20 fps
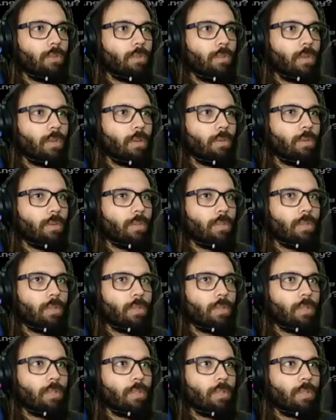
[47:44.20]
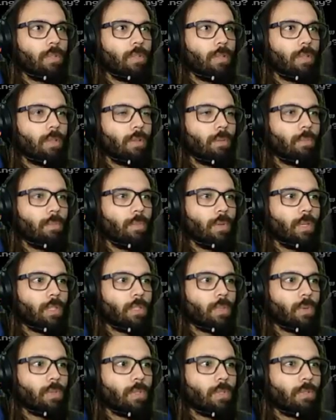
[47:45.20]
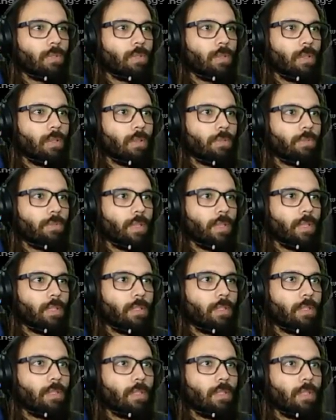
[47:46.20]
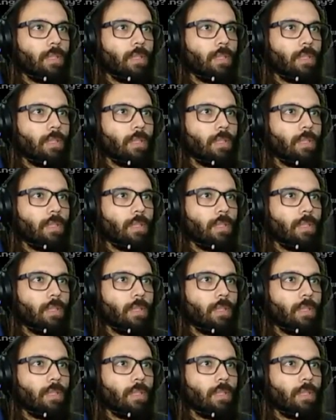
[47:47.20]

when I was... Because I was in a fight.